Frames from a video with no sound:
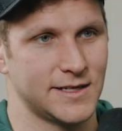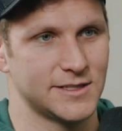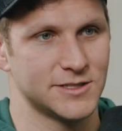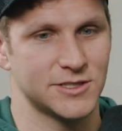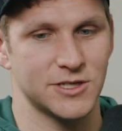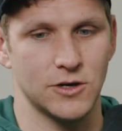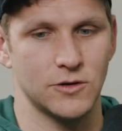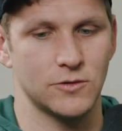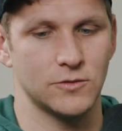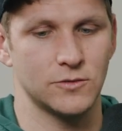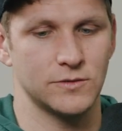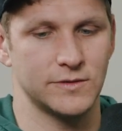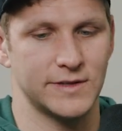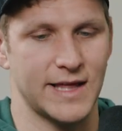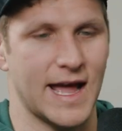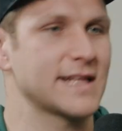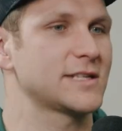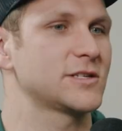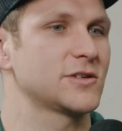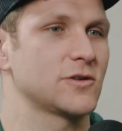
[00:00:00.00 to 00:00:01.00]
And so
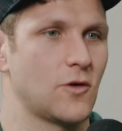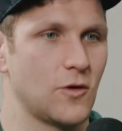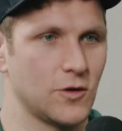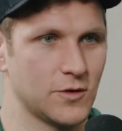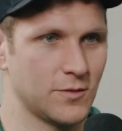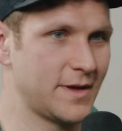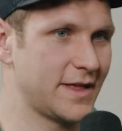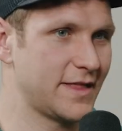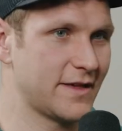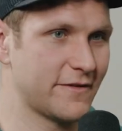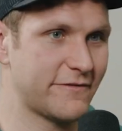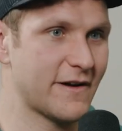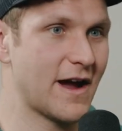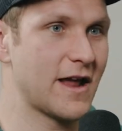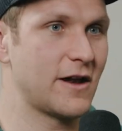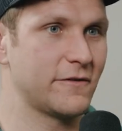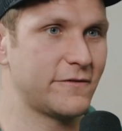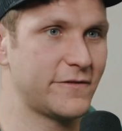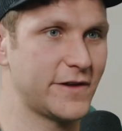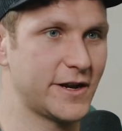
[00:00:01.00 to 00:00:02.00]
that's ultimately the
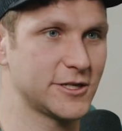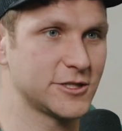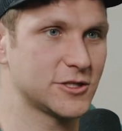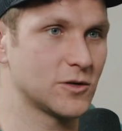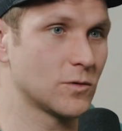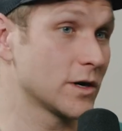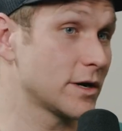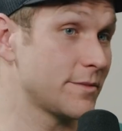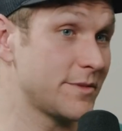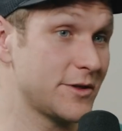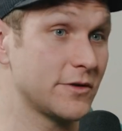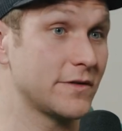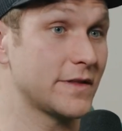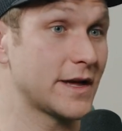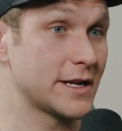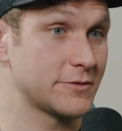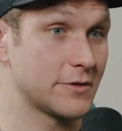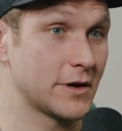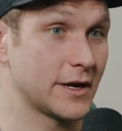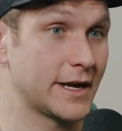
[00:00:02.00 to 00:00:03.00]
final finish. So we're going to be doing
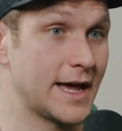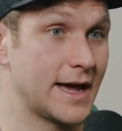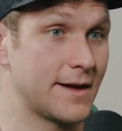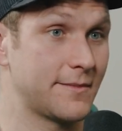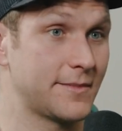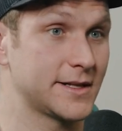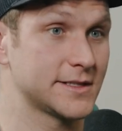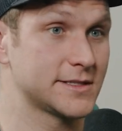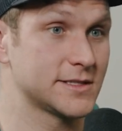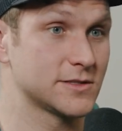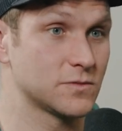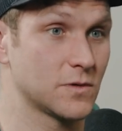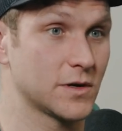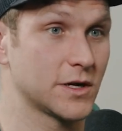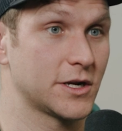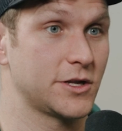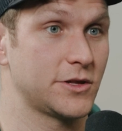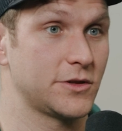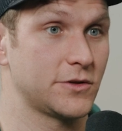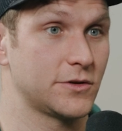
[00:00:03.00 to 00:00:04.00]
that to our cabinets, is we're
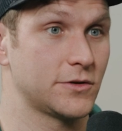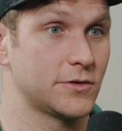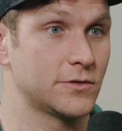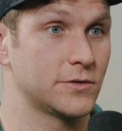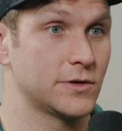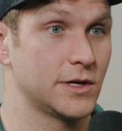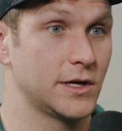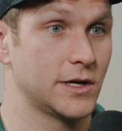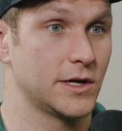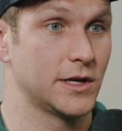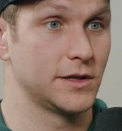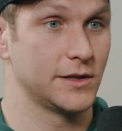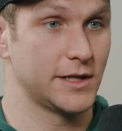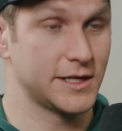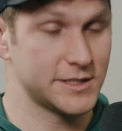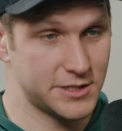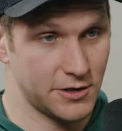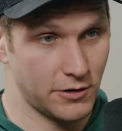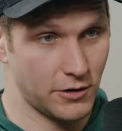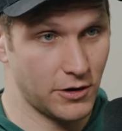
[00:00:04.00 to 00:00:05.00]
going to do
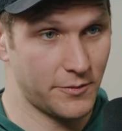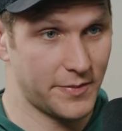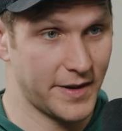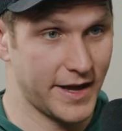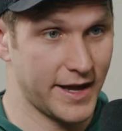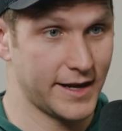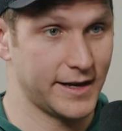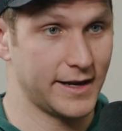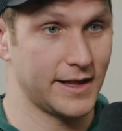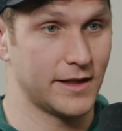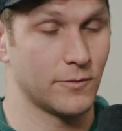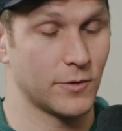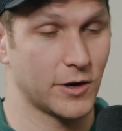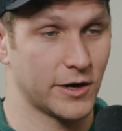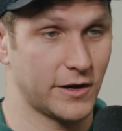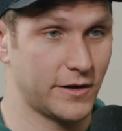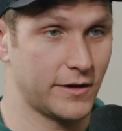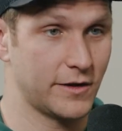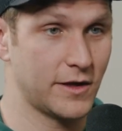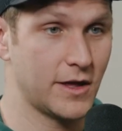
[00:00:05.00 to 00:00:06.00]
linseed oil paint, and
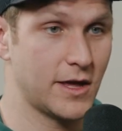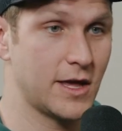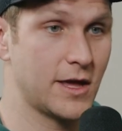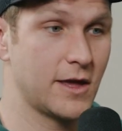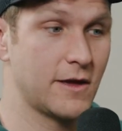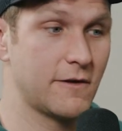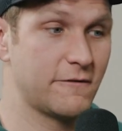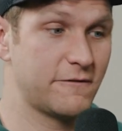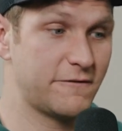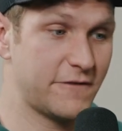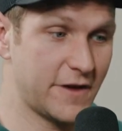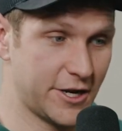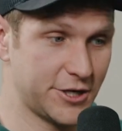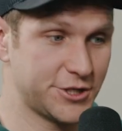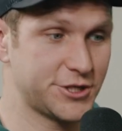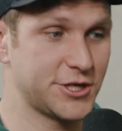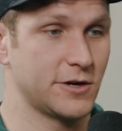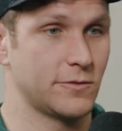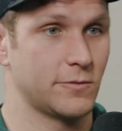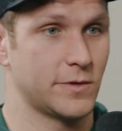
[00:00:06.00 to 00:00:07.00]
we're going to
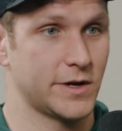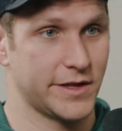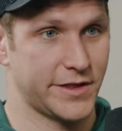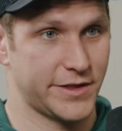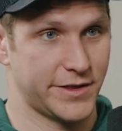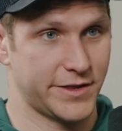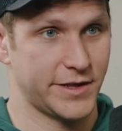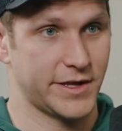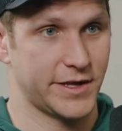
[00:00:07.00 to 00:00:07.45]
finish it with